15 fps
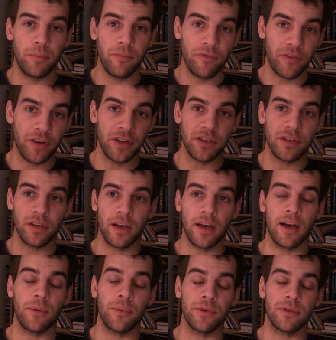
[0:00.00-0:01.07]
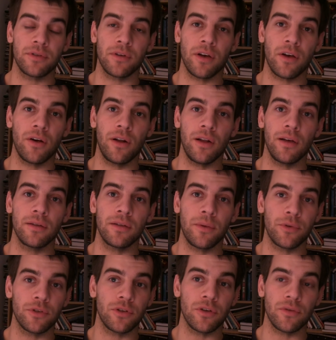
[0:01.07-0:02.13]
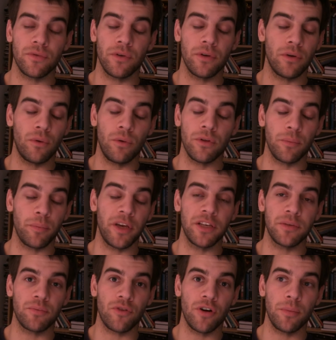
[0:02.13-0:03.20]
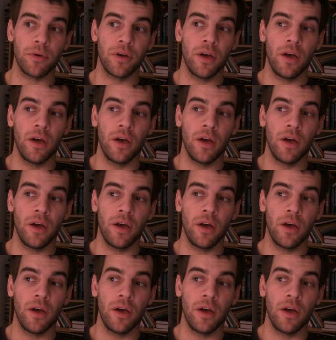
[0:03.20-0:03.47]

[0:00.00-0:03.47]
finish the car with a color. That was just for all the base prep,